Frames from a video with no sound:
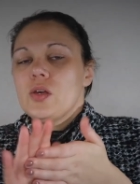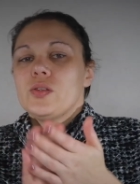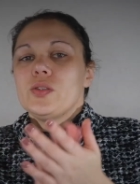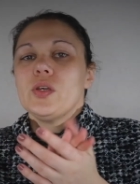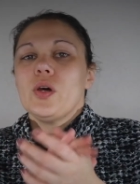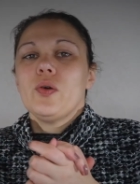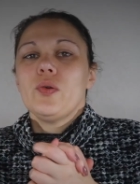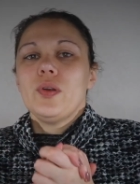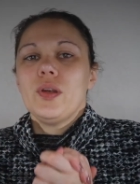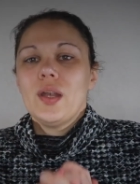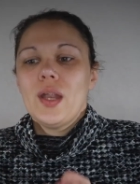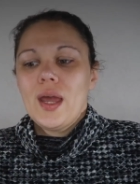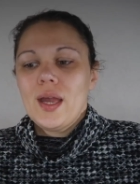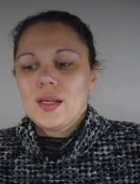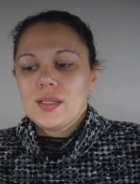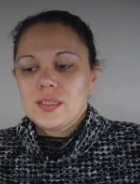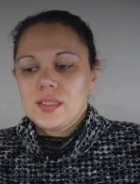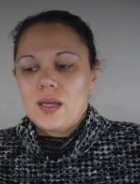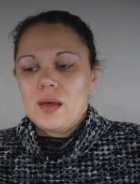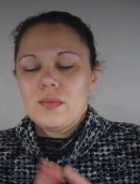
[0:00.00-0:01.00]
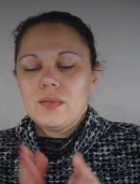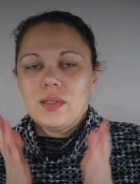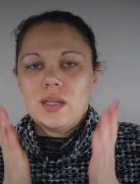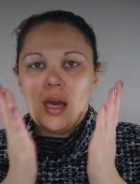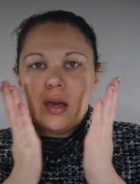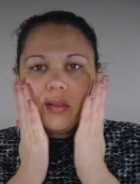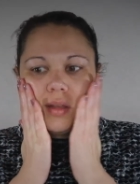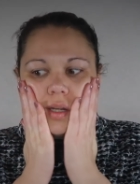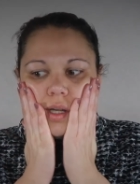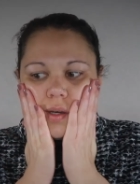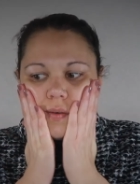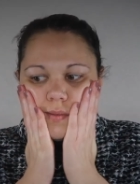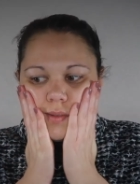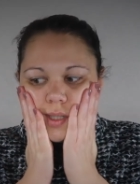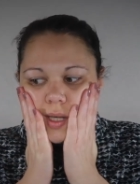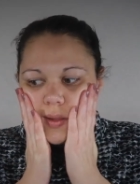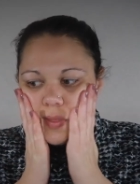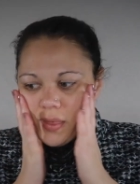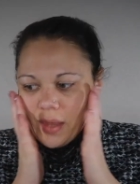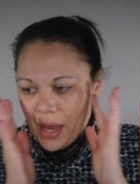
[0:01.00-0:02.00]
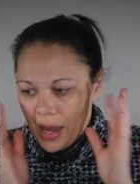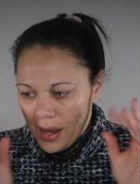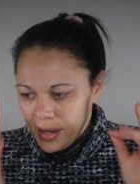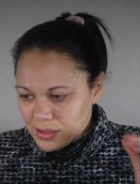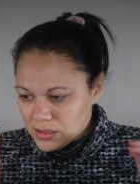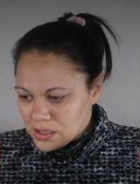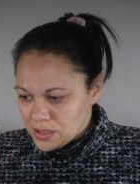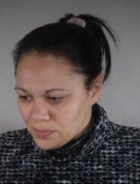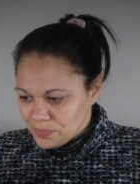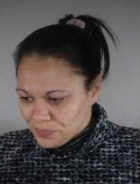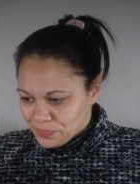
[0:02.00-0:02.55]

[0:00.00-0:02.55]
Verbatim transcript: So next up, now that I've done that,